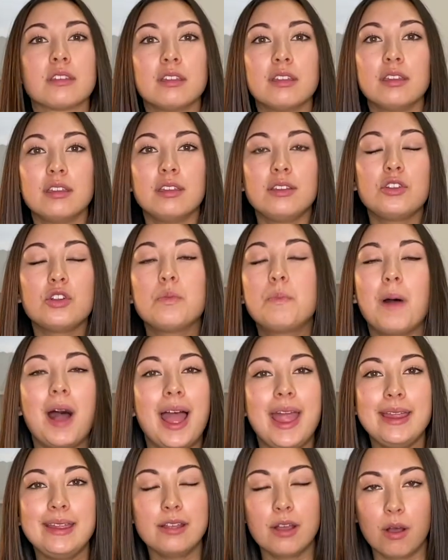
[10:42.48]
you're
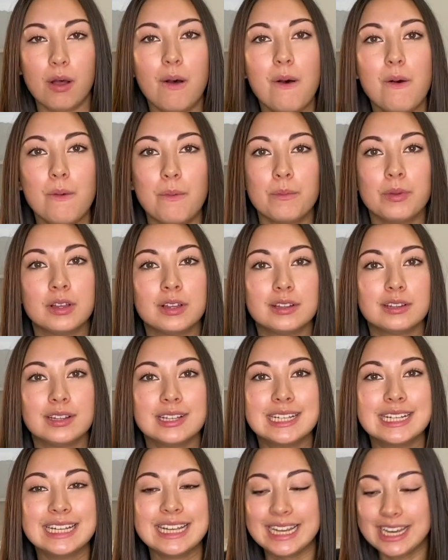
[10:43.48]
buying a home.
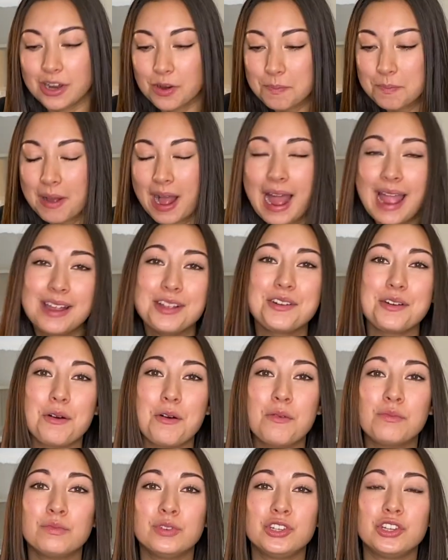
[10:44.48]
You're buying a
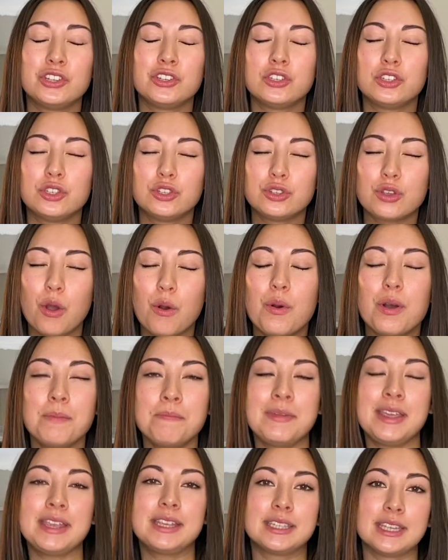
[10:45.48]
home, which is so
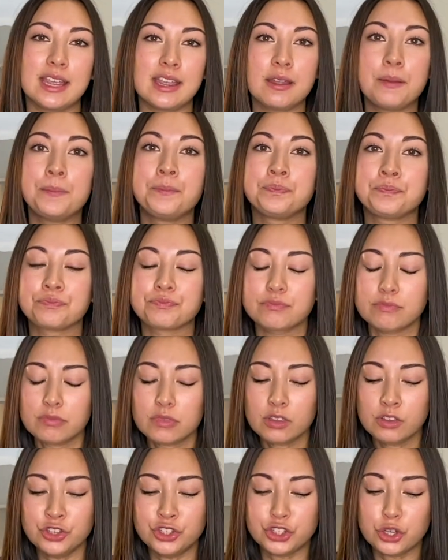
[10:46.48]
amazing.
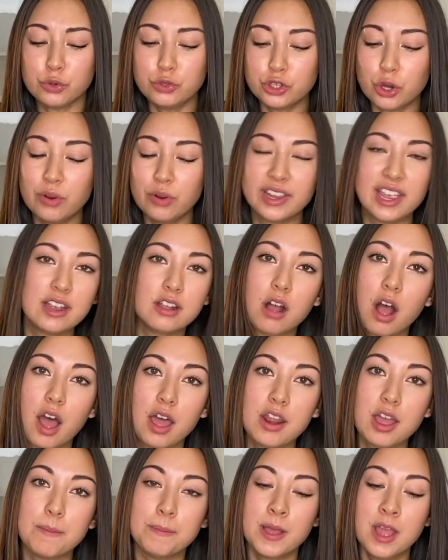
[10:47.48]
So don't get caught
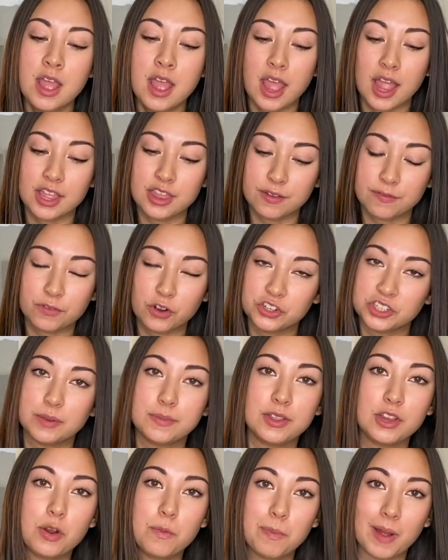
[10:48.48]
up in the first time that
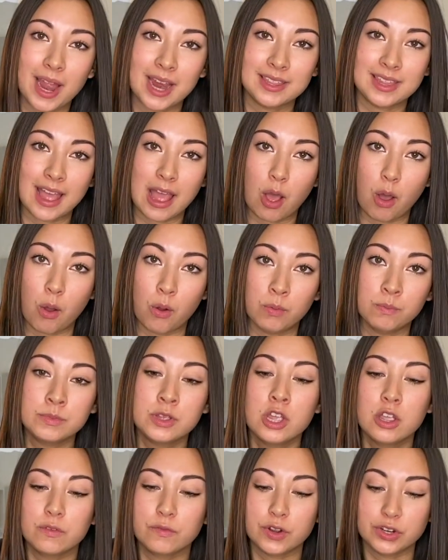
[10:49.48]
you're buying that home
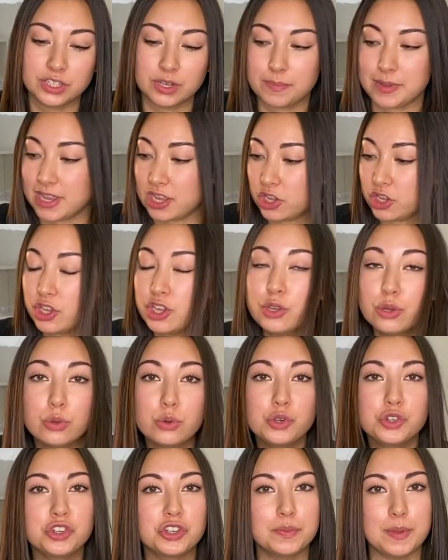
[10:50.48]
for it to be
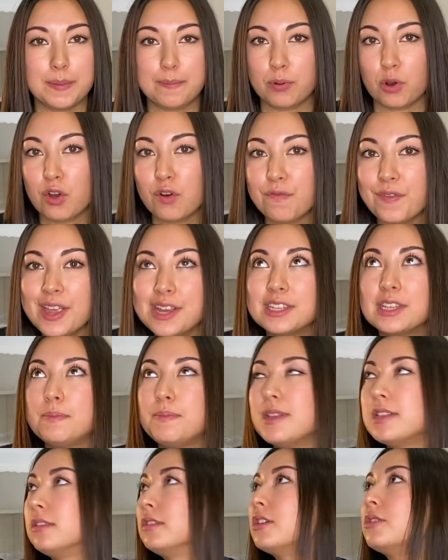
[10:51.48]
huge, to be perfect, to be
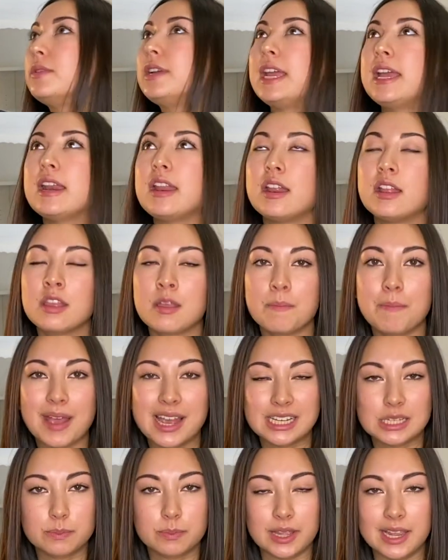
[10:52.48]
located in the
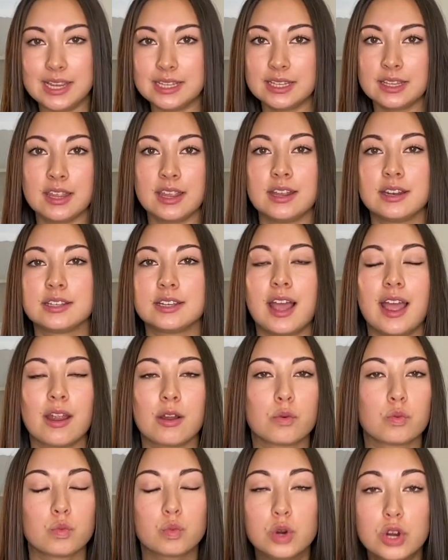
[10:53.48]
best place in the entire
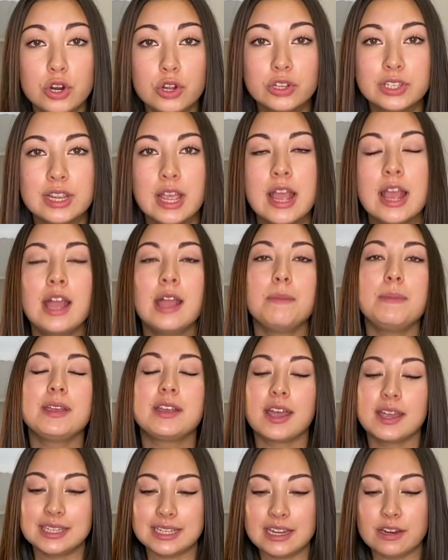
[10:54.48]
world,
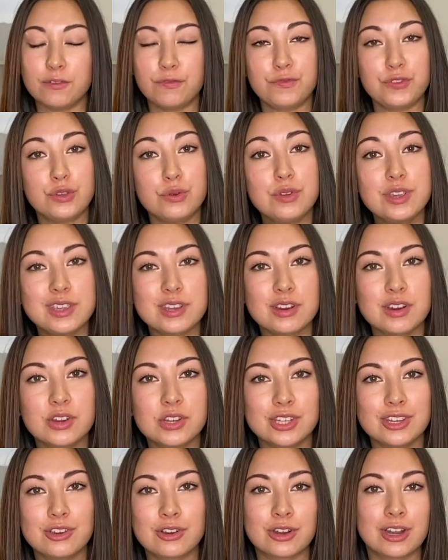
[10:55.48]
because in a few
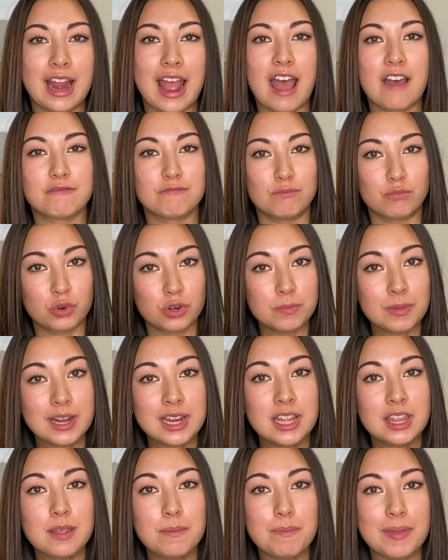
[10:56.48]
years, you're going to have more money
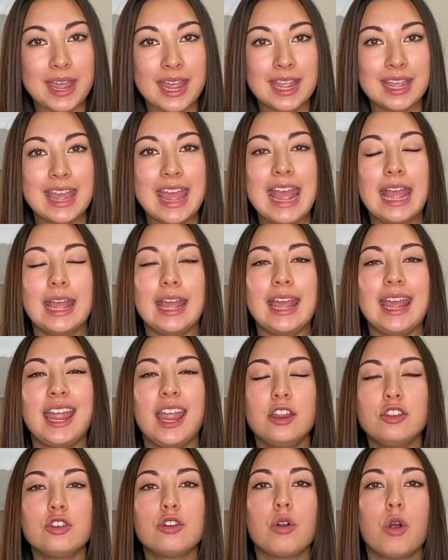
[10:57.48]
in the bank
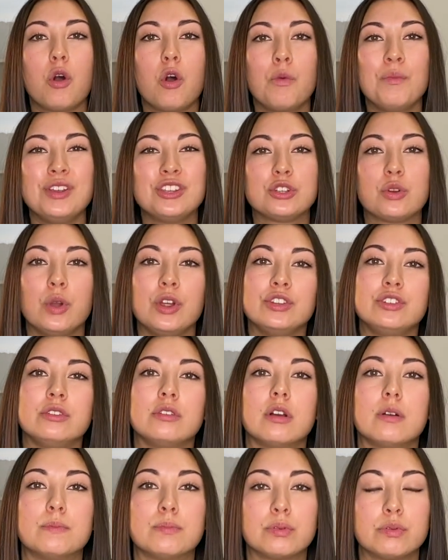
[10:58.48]
and your home is going to
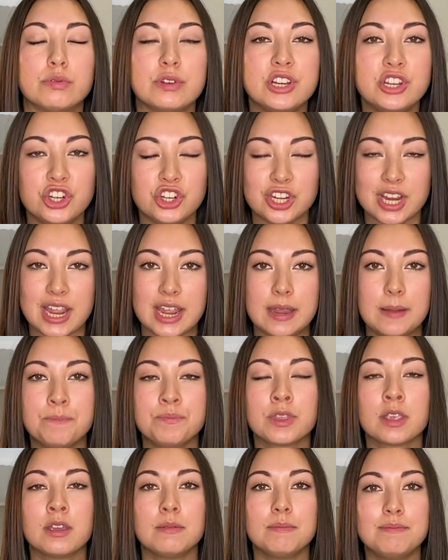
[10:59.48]
appreciate,
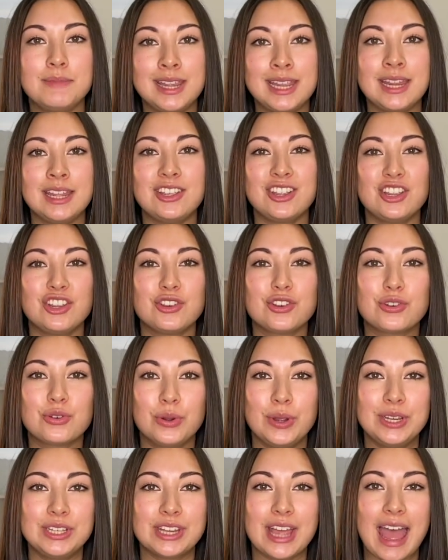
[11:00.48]
meaning that you're
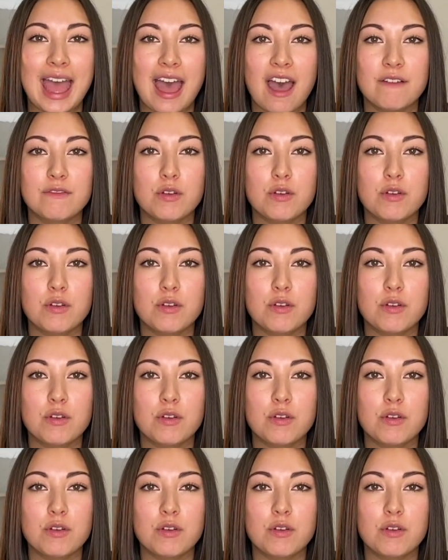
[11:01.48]
going to have